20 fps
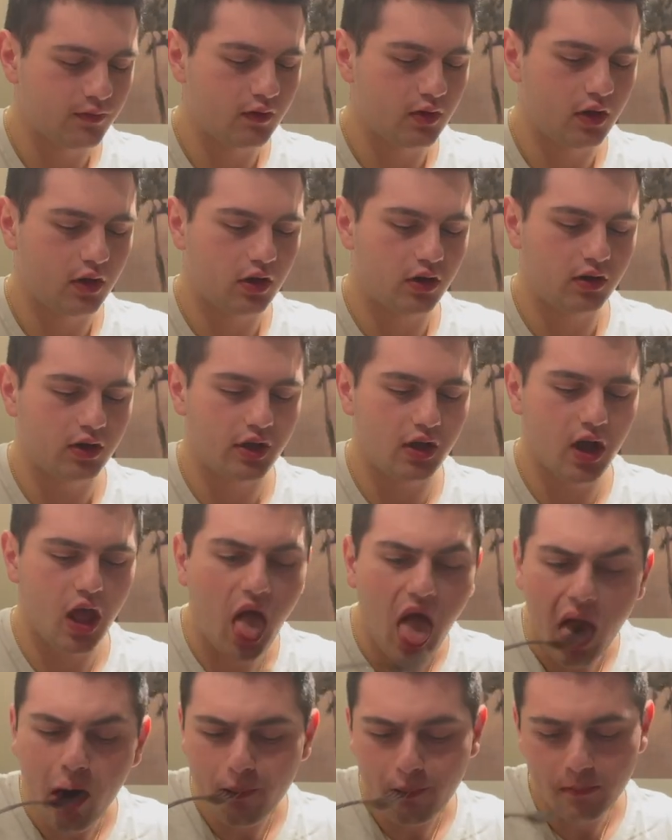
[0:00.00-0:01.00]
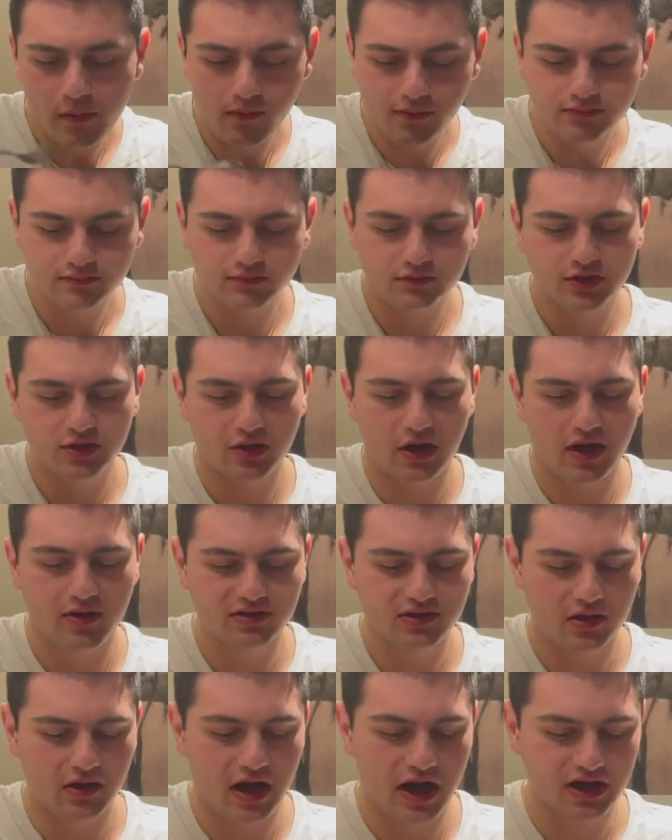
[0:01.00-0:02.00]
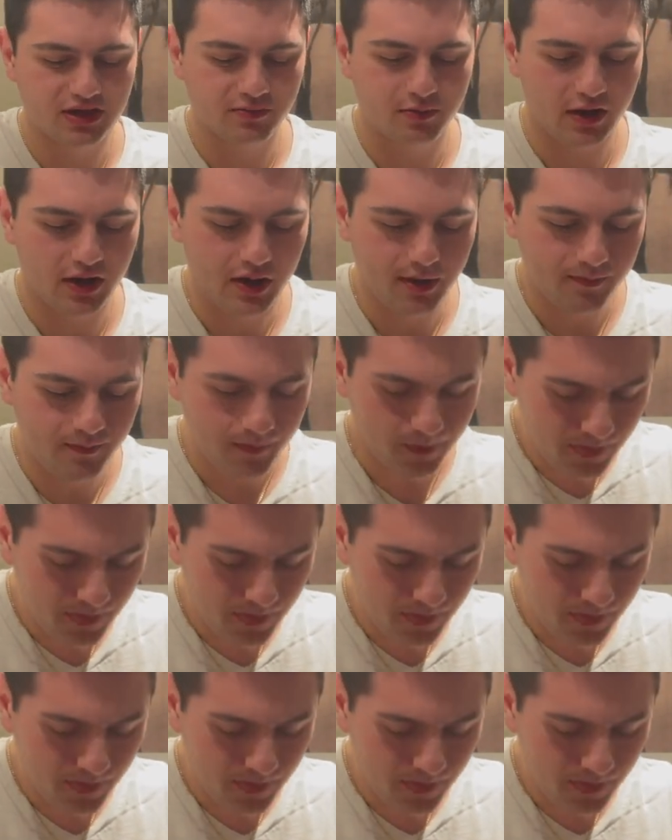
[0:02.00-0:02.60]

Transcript: All right, so that was the last bite.